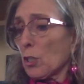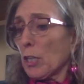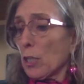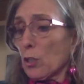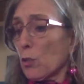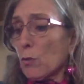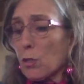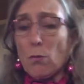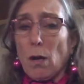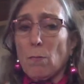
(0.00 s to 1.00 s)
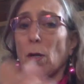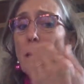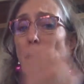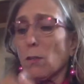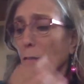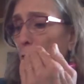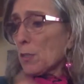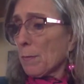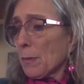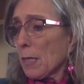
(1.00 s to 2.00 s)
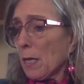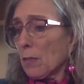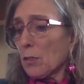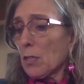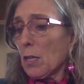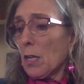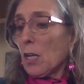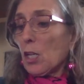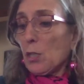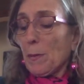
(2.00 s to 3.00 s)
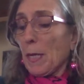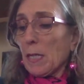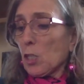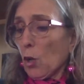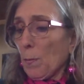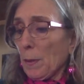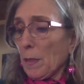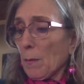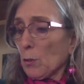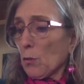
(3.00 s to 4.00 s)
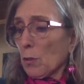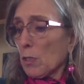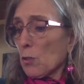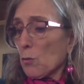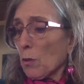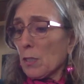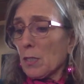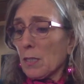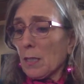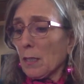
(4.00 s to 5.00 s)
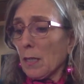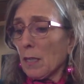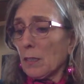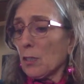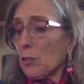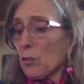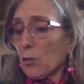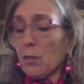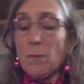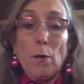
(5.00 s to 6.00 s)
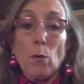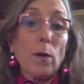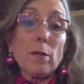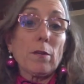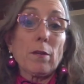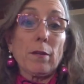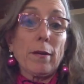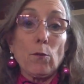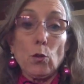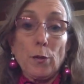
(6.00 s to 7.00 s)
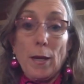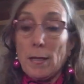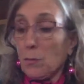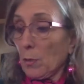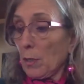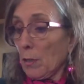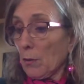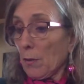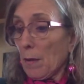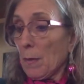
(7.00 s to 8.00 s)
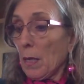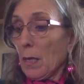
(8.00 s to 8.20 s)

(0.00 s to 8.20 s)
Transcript: Here, you scrub while I look for something else. She began to open cupboard doors and drawers and suddenly unconcerned about whether their old aunts could hear them.